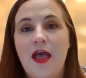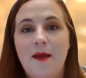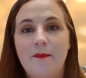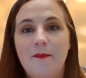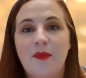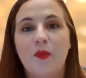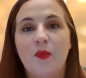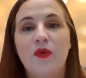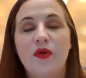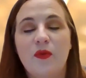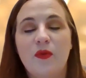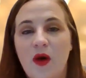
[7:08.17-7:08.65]

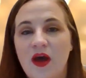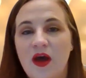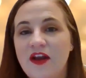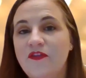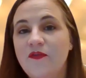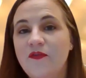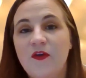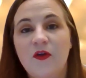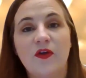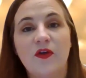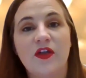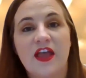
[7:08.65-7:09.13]
but we want to
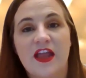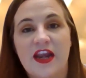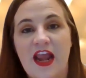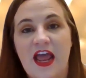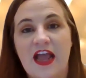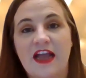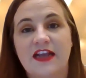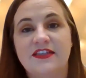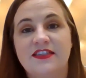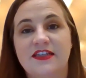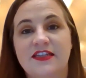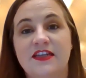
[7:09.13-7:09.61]
feel
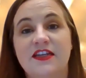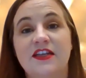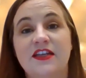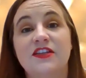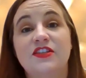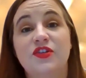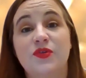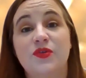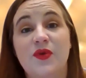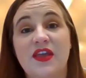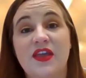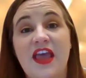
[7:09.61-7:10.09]
connected
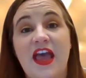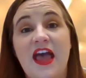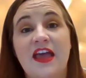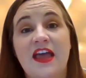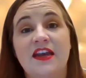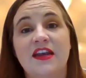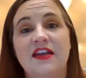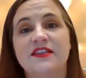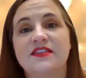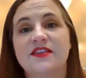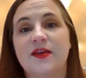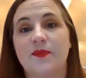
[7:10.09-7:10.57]
to,
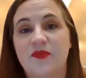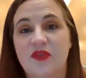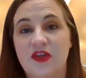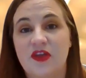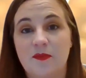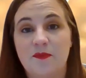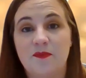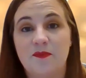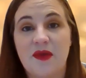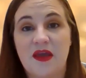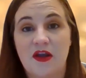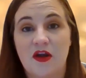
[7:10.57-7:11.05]
again,
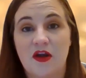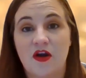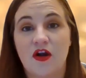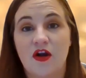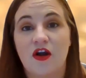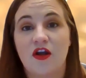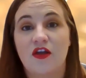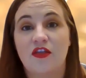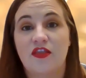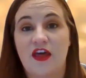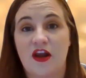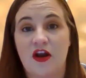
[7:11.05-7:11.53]
something
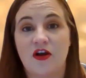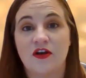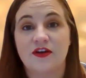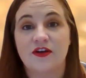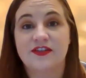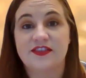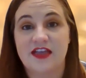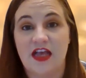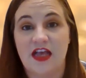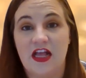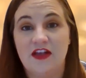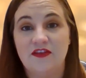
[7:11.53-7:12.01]
bigger than
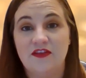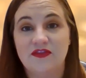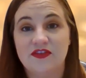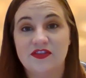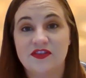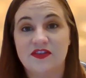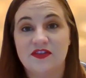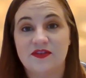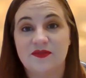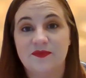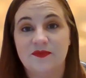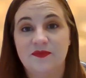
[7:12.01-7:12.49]

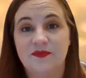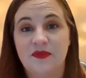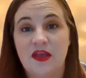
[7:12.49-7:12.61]
ourselves.